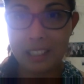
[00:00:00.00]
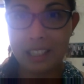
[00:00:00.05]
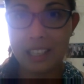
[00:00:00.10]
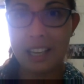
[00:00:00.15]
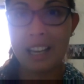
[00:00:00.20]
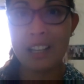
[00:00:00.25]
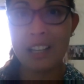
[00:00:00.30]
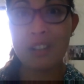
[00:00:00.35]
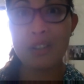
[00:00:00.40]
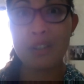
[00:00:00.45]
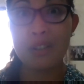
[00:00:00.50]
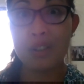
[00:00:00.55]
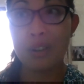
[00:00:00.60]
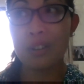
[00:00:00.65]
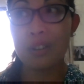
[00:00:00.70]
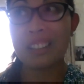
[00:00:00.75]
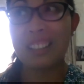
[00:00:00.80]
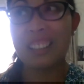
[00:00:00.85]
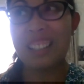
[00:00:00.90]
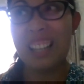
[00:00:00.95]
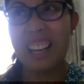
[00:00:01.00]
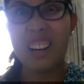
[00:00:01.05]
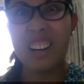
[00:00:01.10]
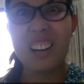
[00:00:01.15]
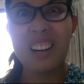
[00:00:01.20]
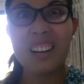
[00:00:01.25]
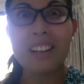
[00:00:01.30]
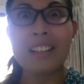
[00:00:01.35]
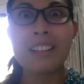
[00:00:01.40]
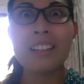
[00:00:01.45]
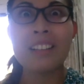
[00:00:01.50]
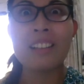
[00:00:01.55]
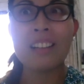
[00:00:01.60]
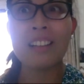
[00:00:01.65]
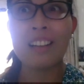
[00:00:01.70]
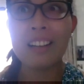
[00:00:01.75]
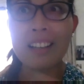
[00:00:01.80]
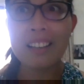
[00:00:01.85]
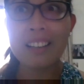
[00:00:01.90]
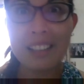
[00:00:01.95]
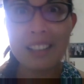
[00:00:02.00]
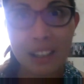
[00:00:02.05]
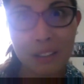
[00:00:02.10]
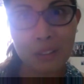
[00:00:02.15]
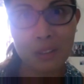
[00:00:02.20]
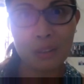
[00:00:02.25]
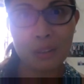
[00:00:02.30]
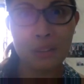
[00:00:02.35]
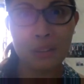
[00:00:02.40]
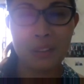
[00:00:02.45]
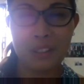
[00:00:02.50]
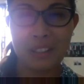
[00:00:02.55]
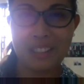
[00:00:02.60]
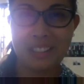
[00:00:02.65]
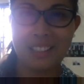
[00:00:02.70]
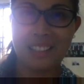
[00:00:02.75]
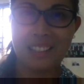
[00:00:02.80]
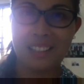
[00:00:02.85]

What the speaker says: And so they are not allowed to cross